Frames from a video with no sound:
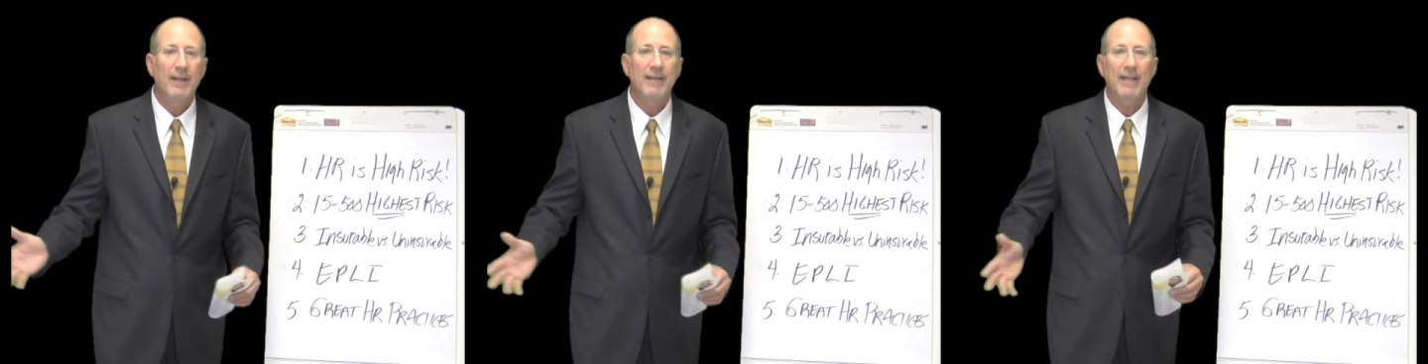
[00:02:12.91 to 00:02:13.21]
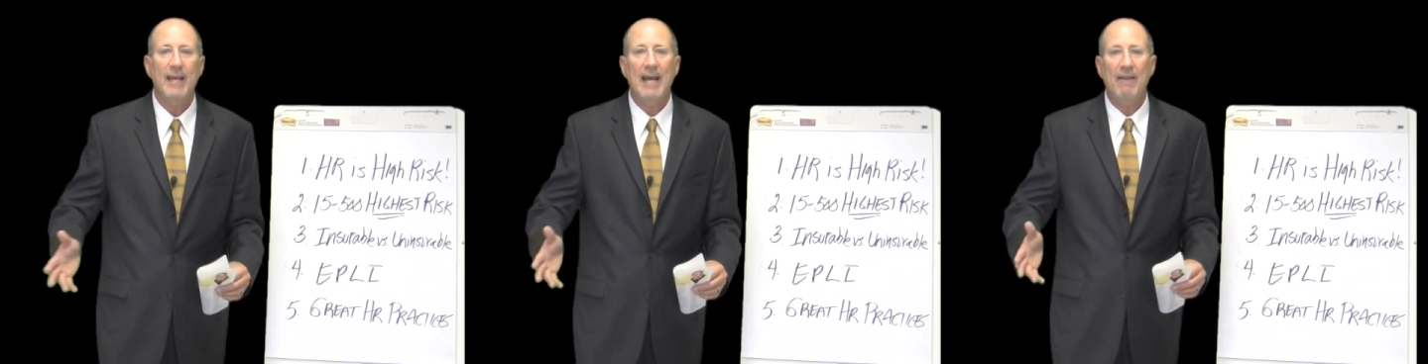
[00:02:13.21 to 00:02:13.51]

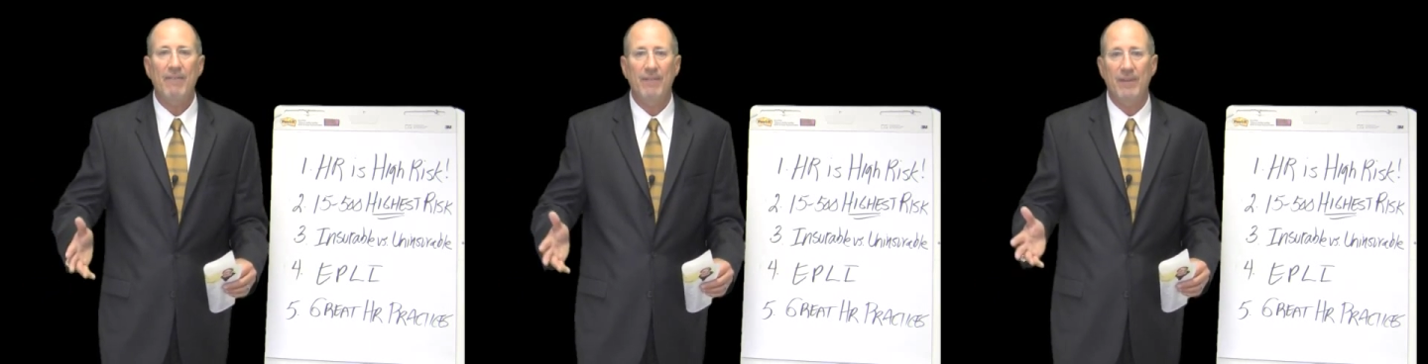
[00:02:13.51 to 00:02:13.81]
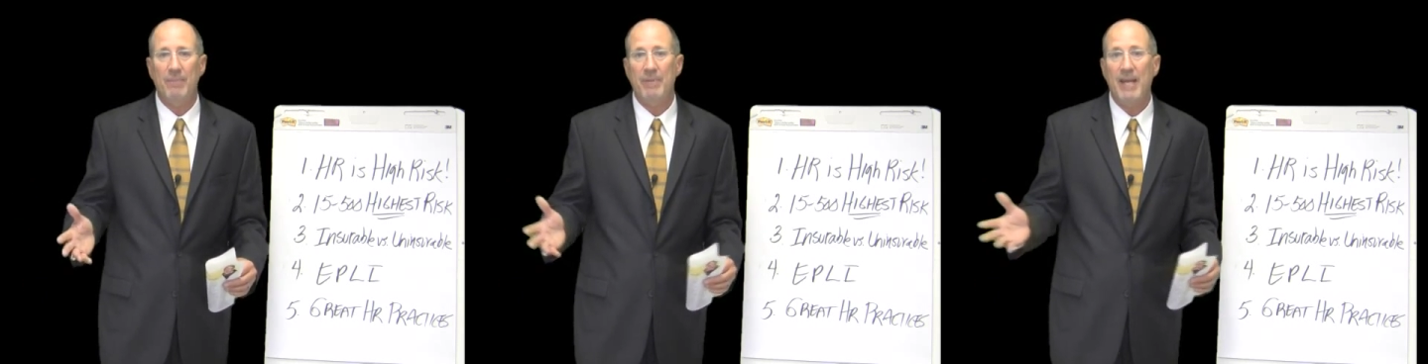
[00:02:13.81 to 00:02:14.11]
They have
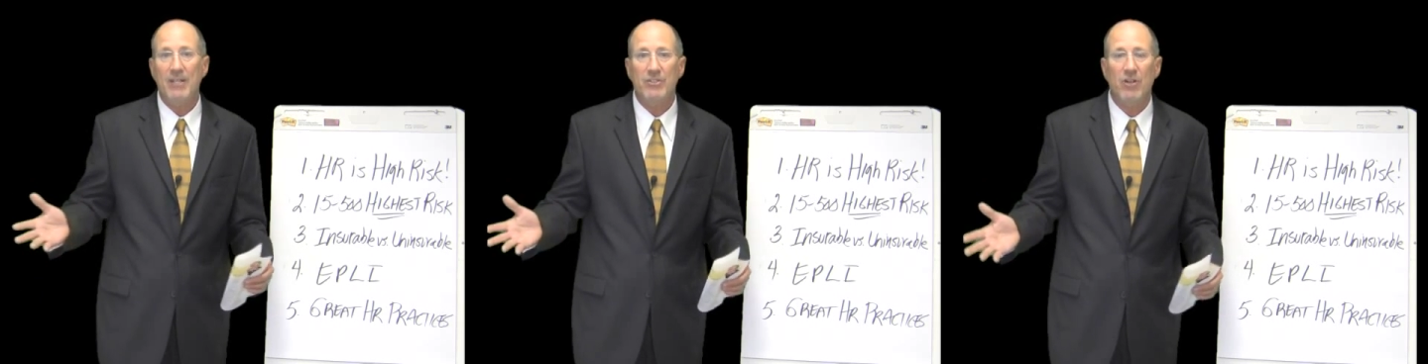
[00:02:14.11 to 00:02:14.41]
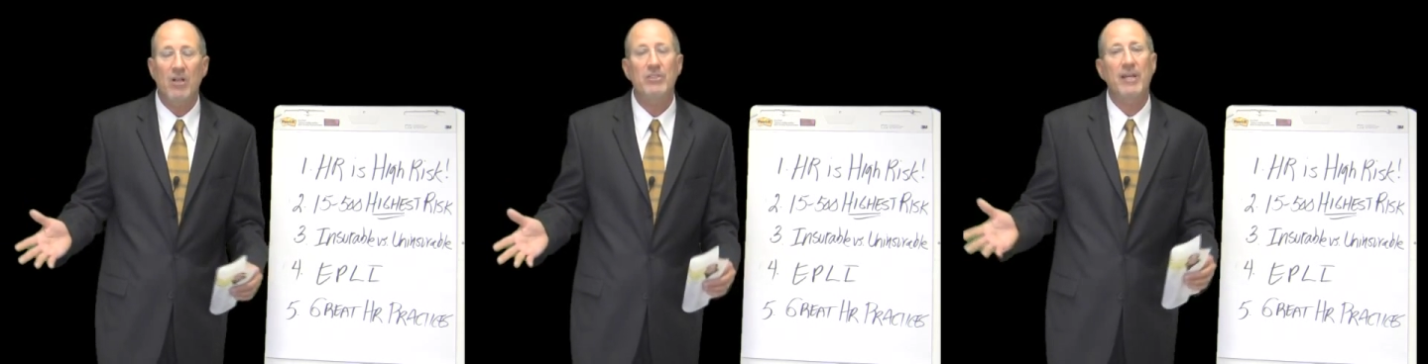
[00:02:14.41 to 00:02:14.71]
the
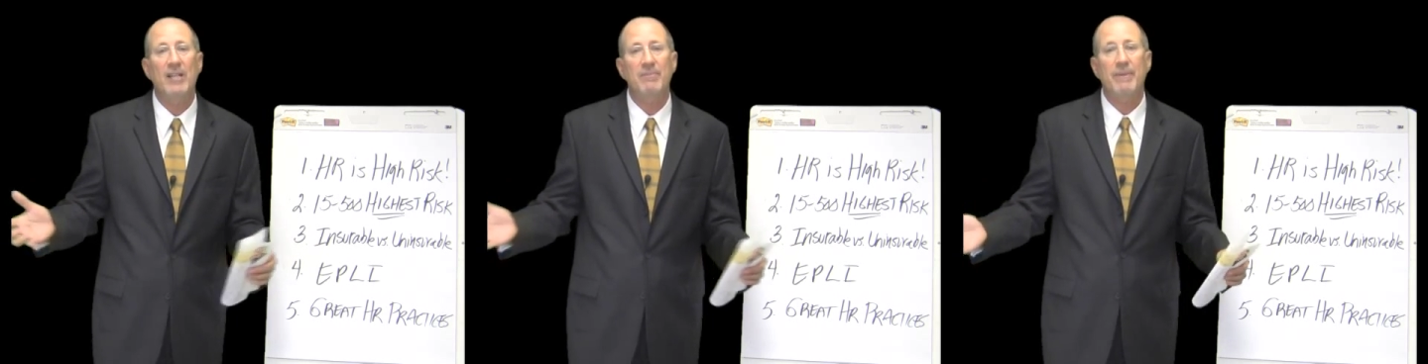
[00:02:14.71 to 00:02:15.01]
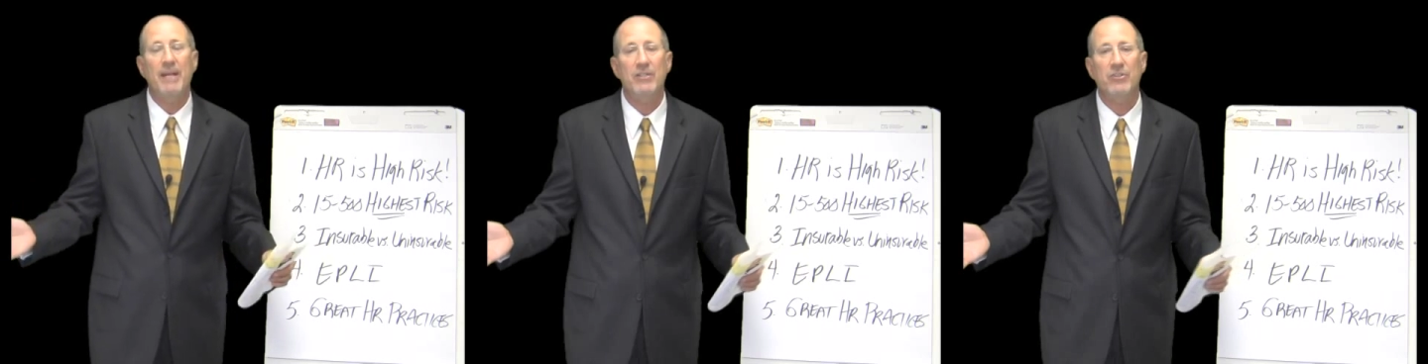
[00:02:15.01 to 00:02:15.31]
PHRs, the
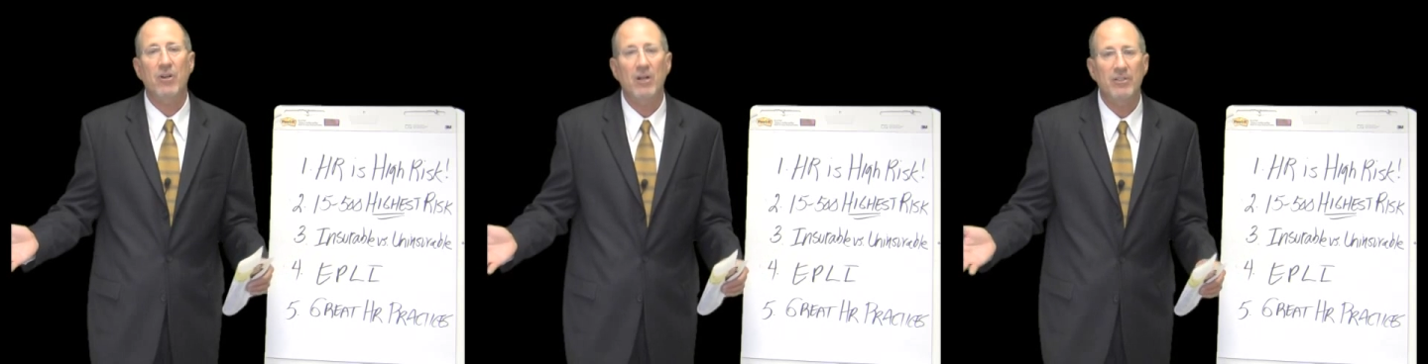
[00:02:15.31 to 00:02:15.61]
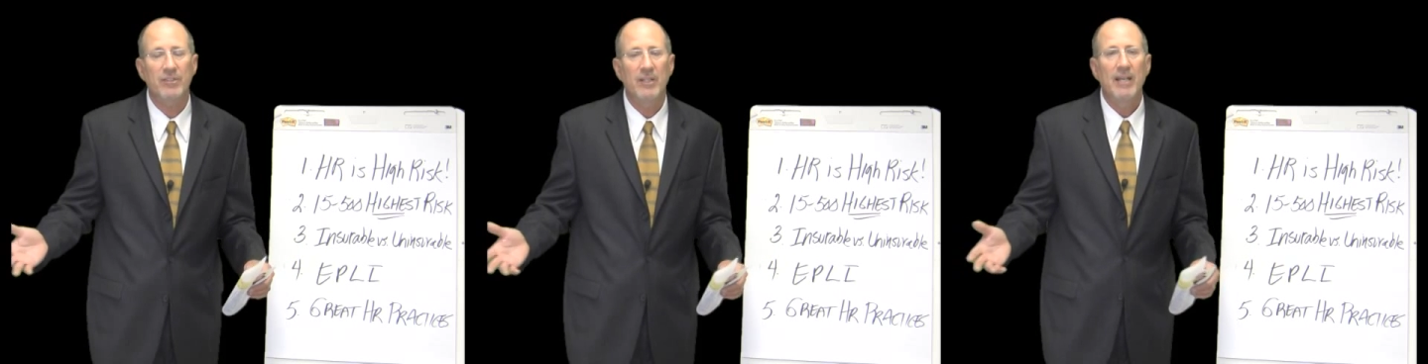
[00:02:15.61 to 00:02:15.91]
SPHRs,